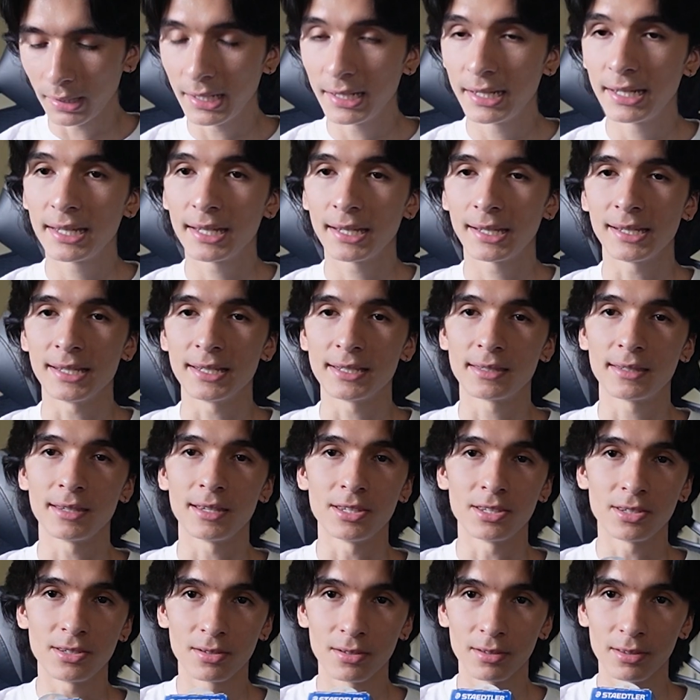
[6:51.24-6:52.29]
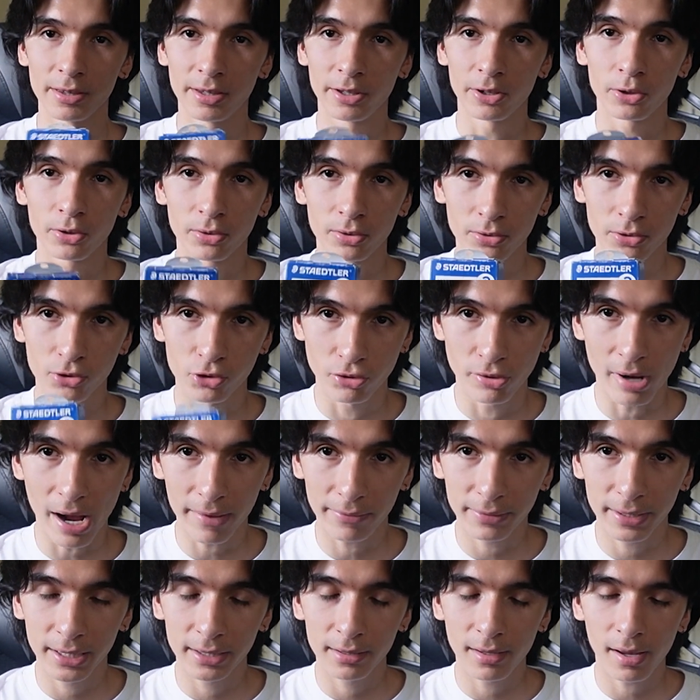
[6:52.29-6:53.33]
getting is these little drafting